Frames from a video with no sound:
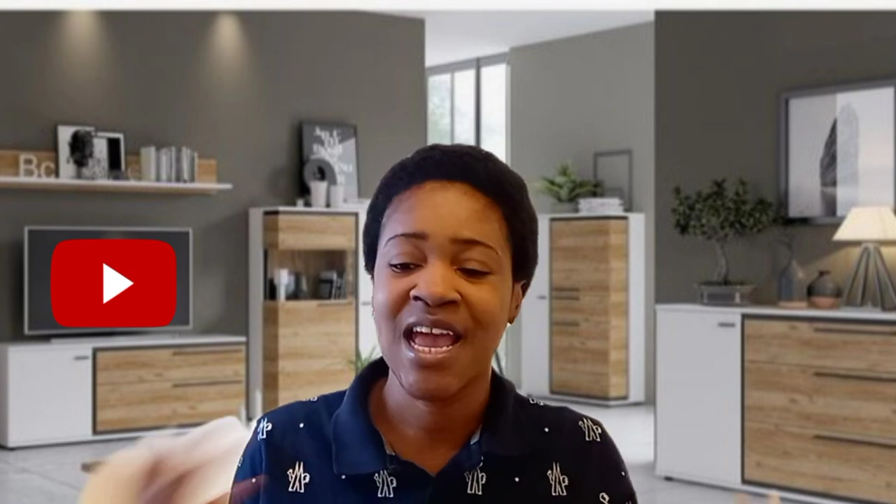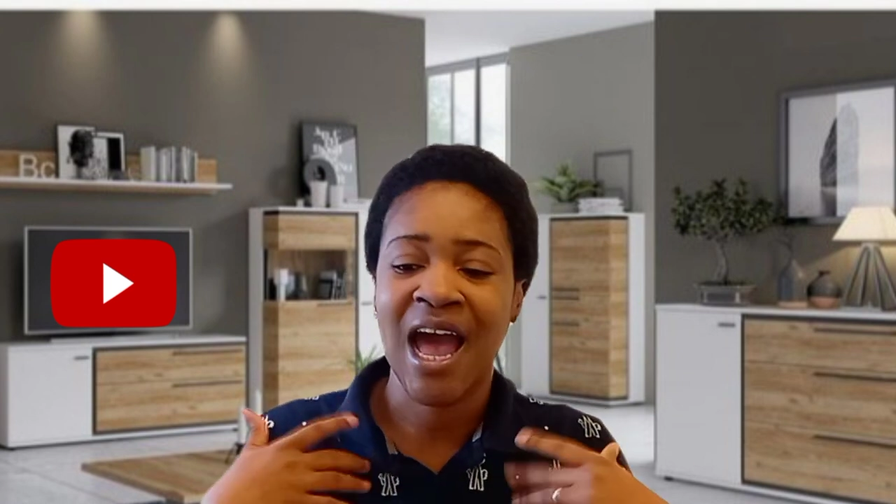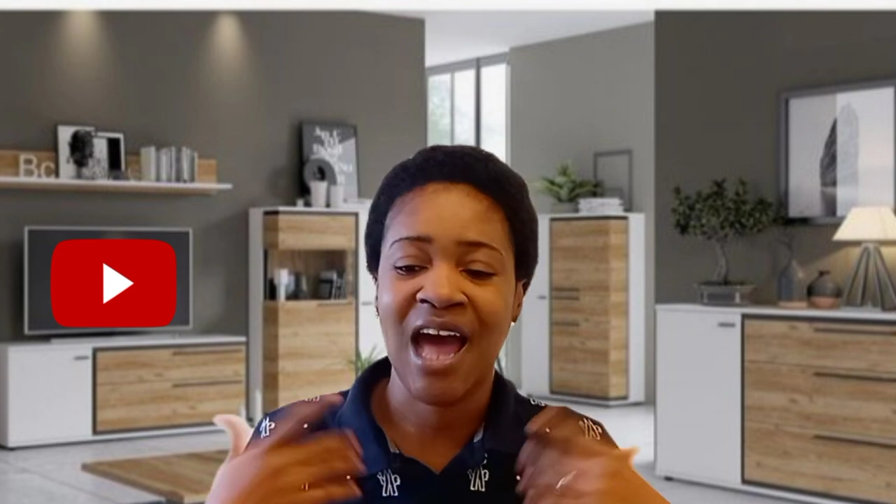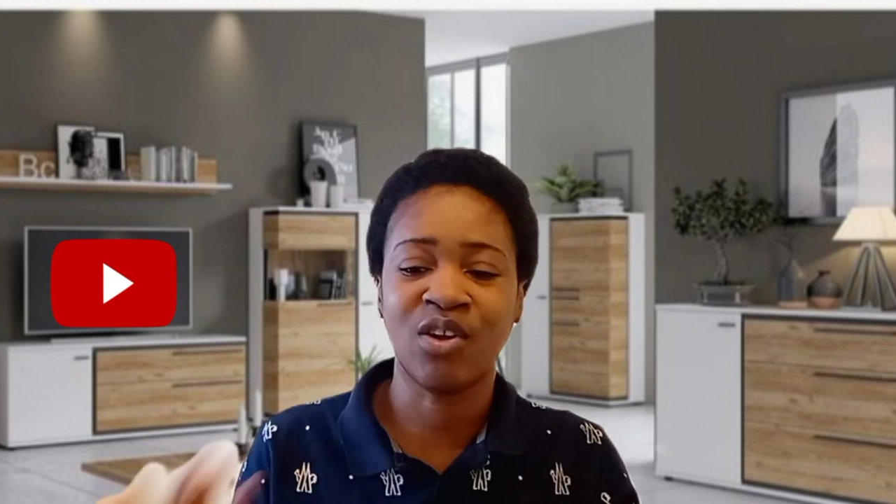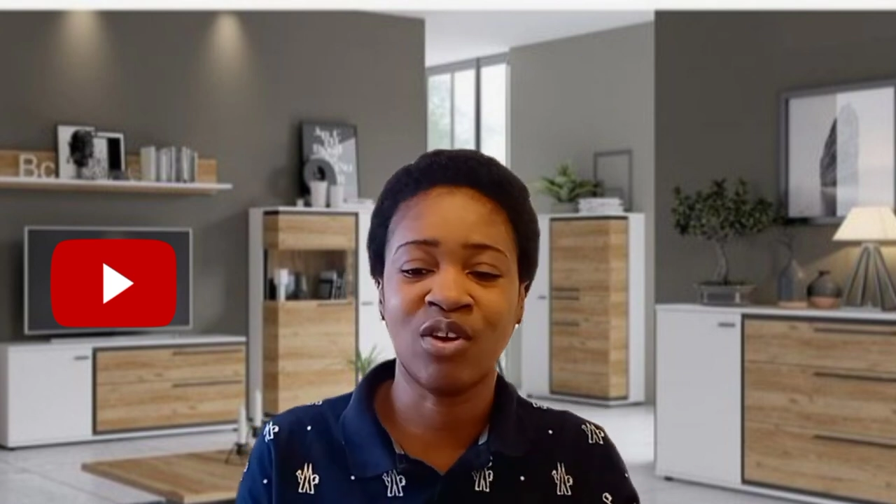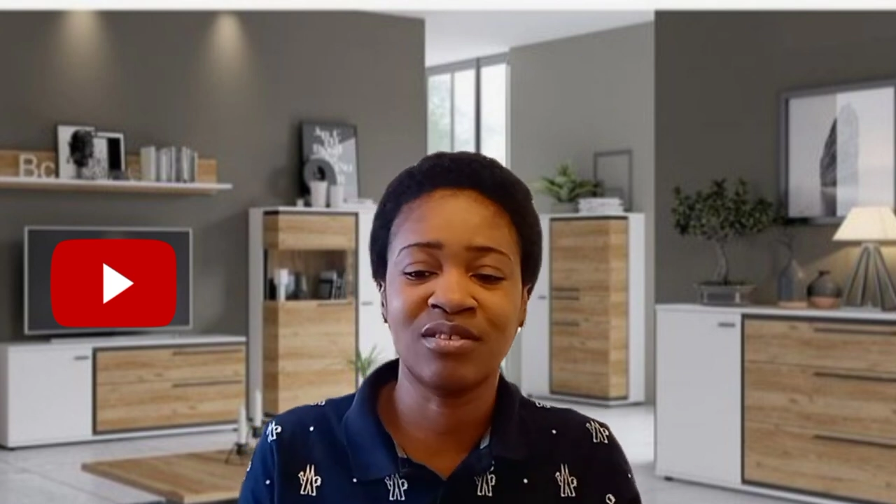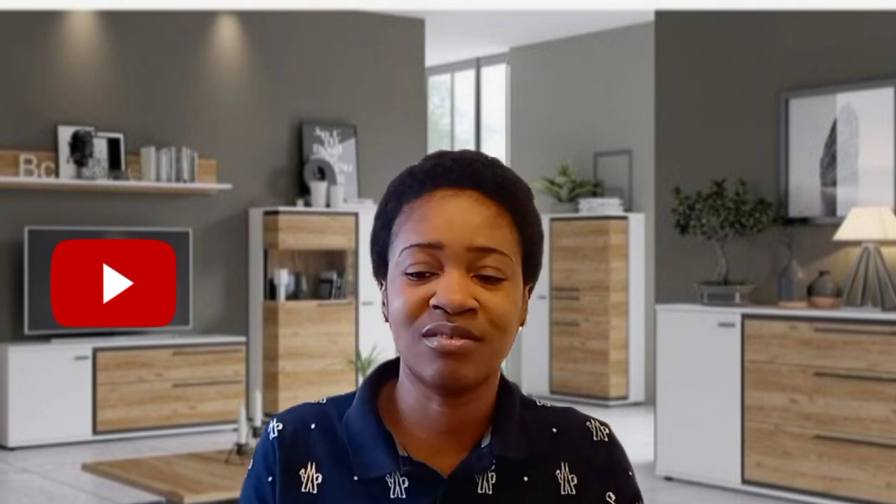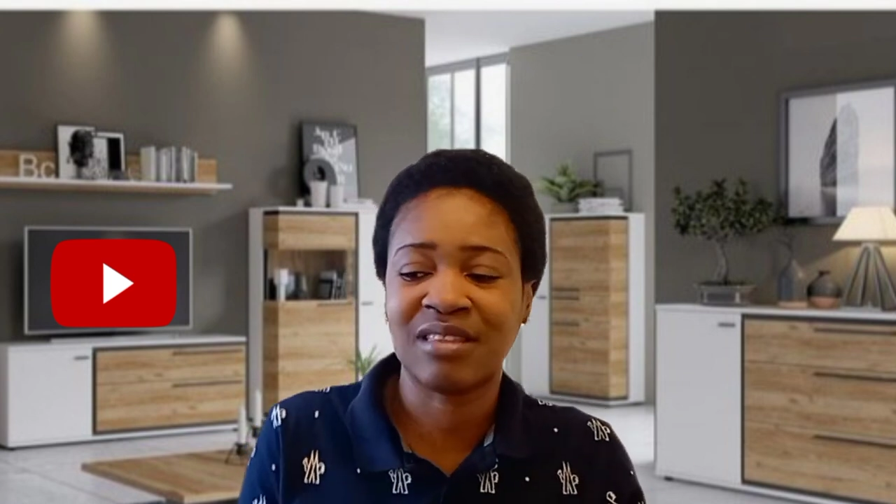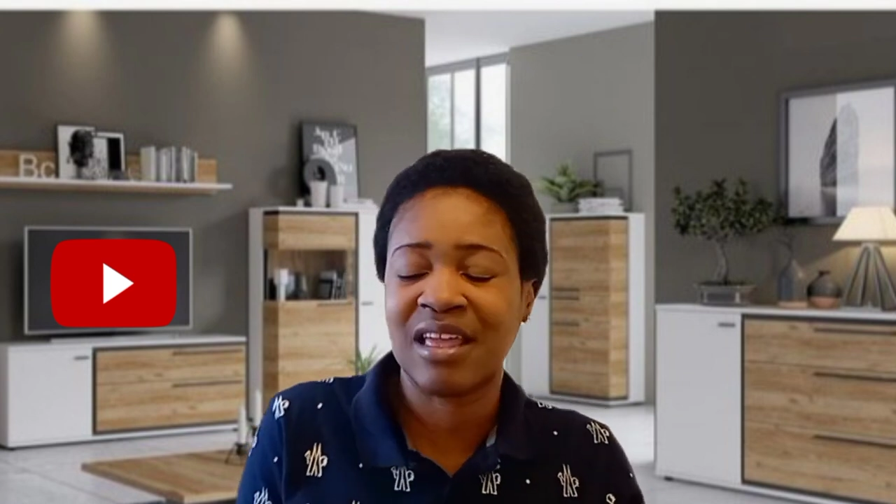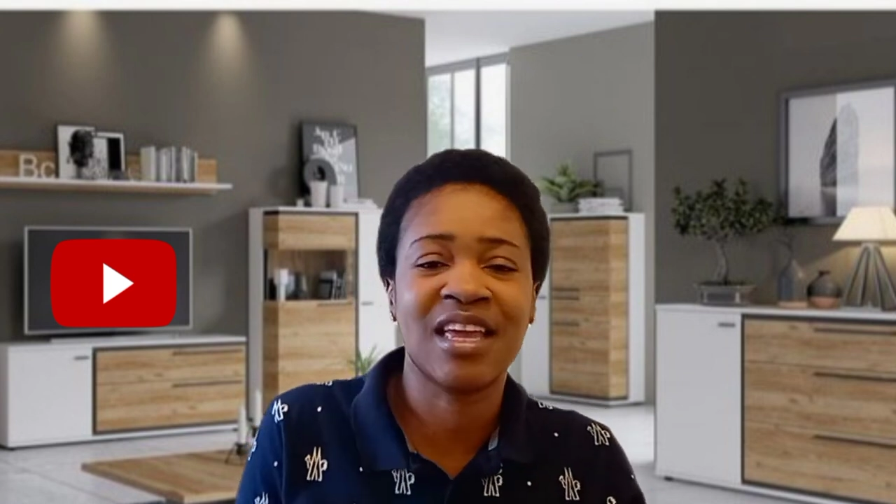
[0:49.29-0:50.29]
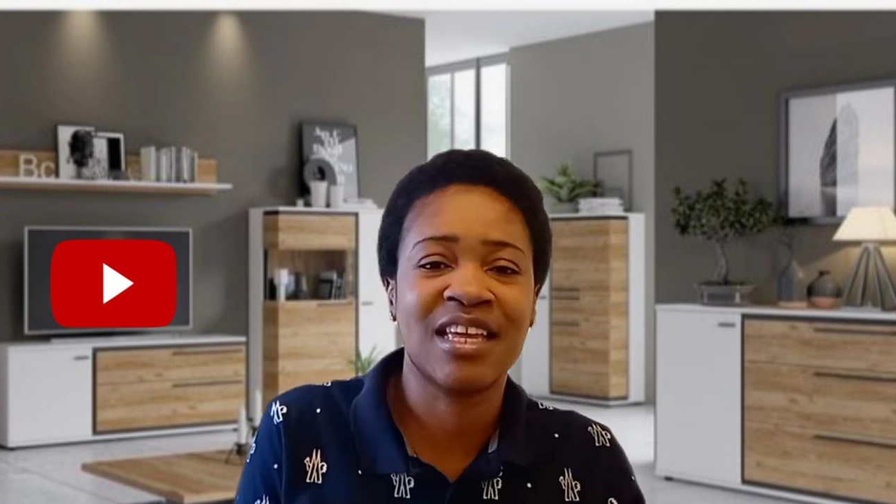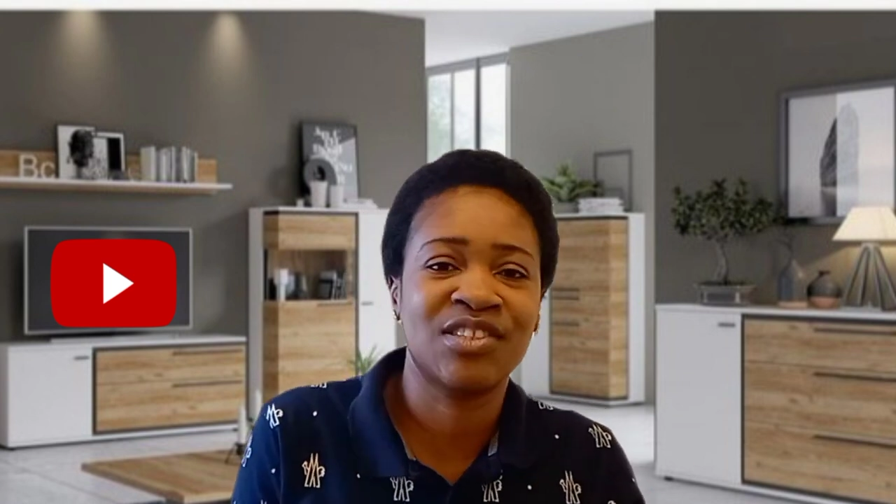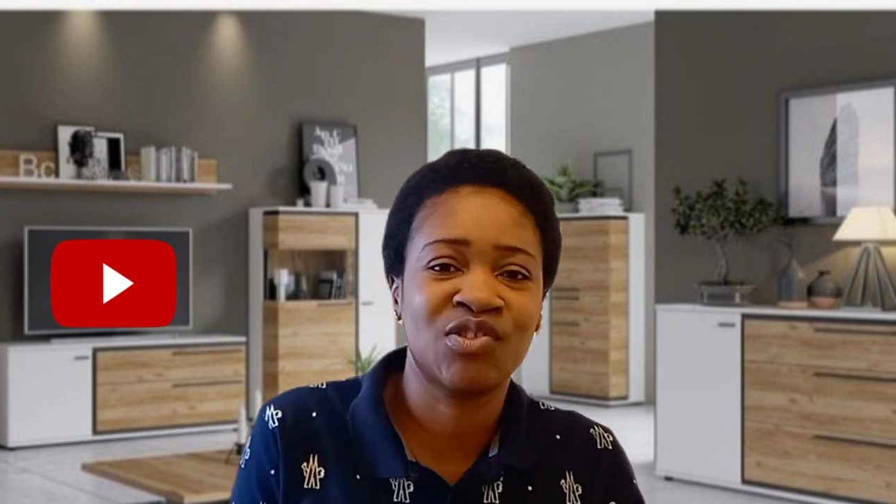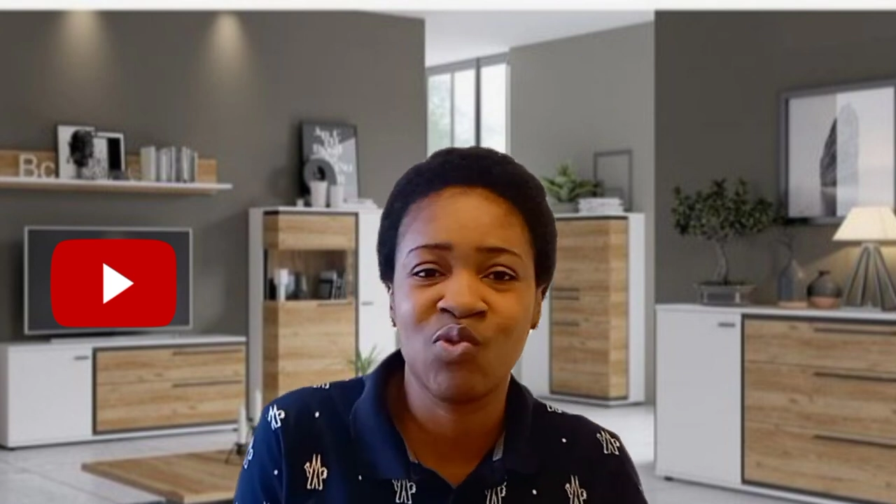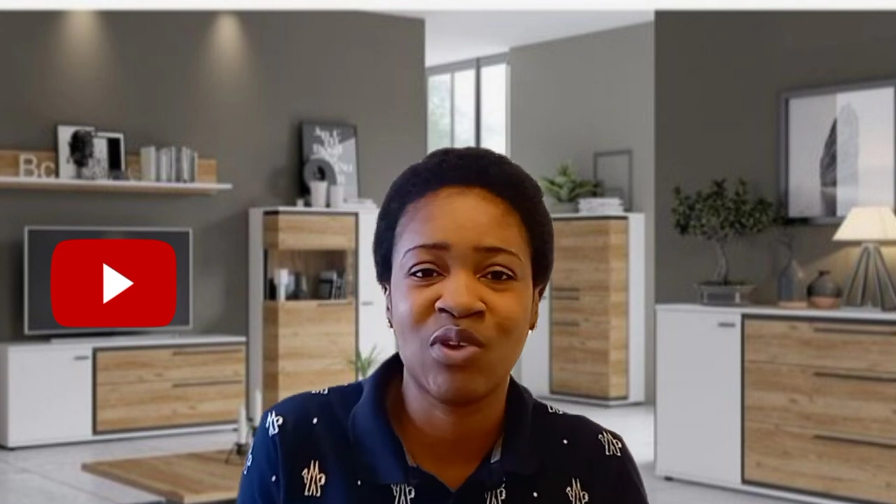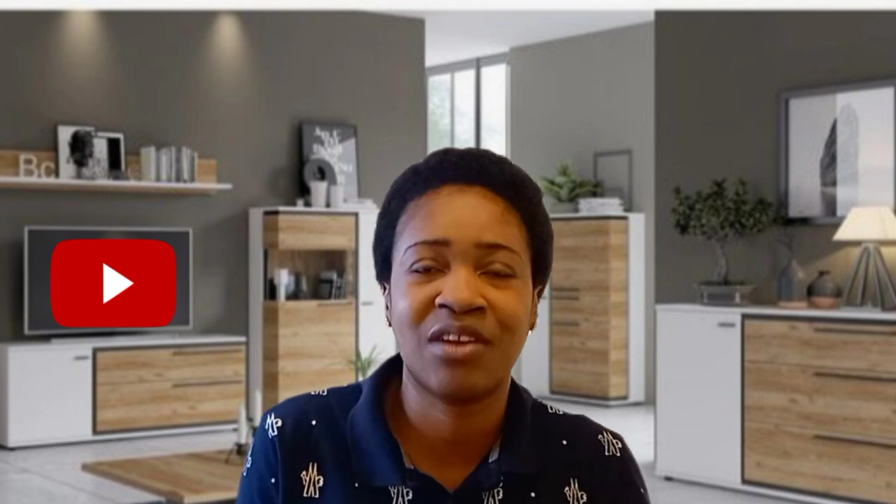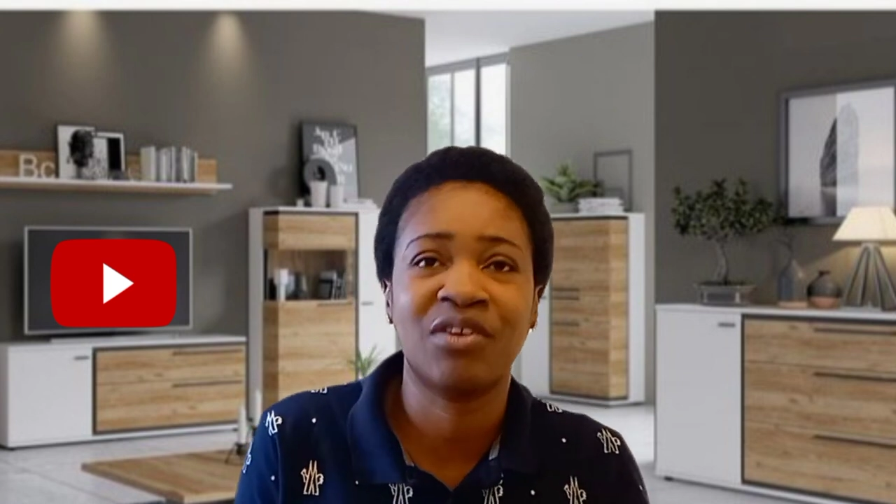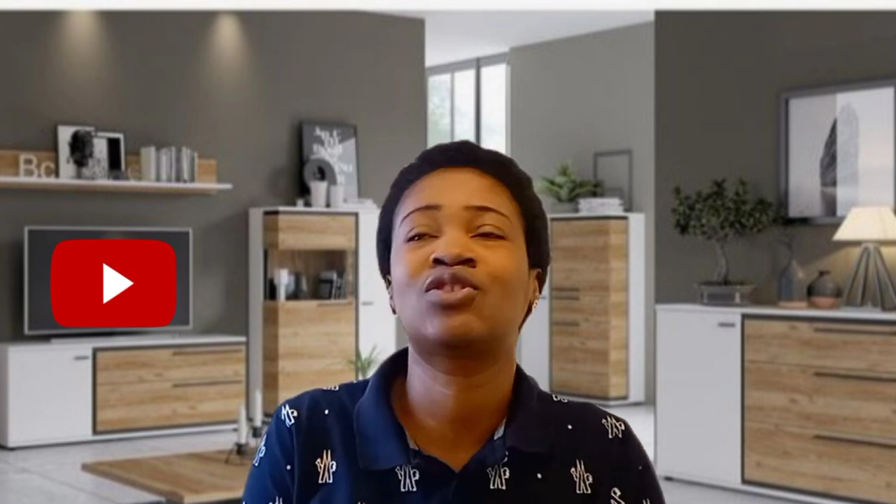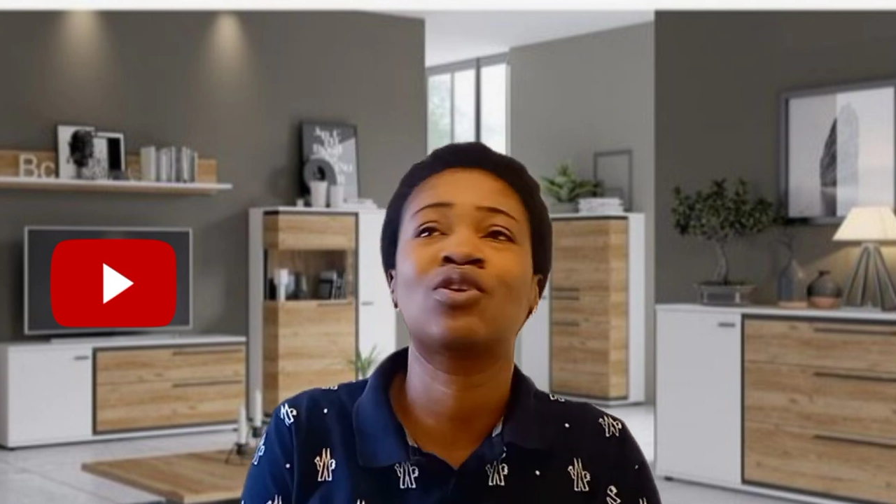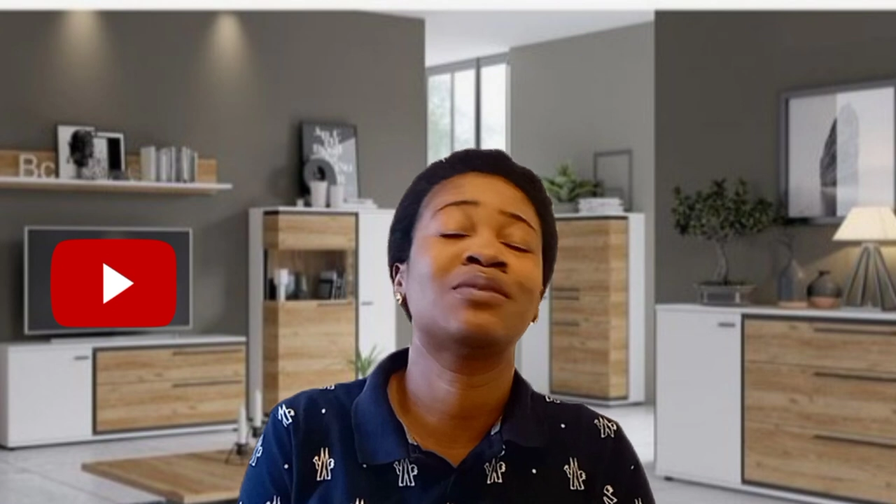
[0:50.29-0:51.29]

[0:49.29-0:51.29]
I don't think is good.